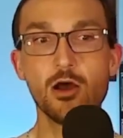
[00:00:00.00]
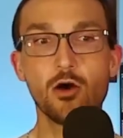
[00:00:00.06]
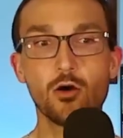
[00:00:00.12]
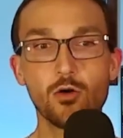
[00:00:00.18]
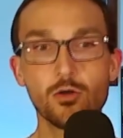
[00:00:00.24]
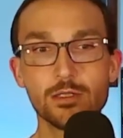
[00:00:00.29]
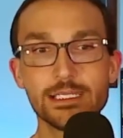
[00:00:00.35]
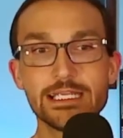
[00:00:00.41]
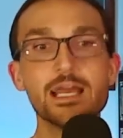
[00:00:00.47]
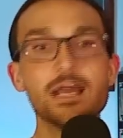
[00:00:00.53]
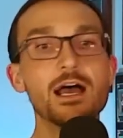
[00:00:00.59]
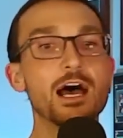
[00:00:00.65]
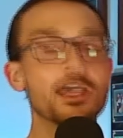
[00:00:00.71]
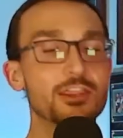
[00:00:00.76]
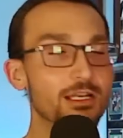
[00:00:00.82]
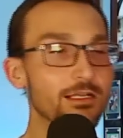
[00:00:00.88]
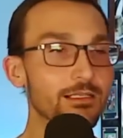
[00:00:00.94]
Holy,
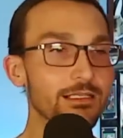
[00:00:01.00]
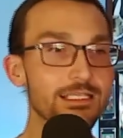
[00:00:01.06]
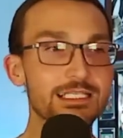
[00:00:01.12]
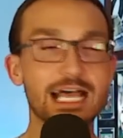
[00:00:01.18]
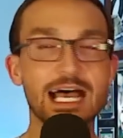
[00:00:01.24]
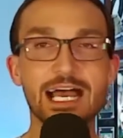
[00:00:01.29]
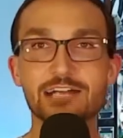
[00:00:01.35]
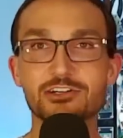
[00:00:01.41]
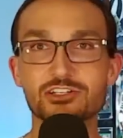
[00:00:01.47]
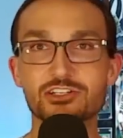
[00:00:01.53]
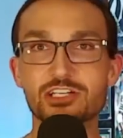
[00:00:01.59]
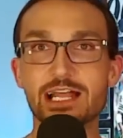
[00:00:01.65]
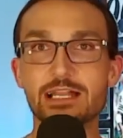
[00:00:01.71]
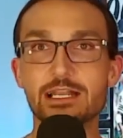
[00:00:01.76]
I thought Alyssa Heinerschneid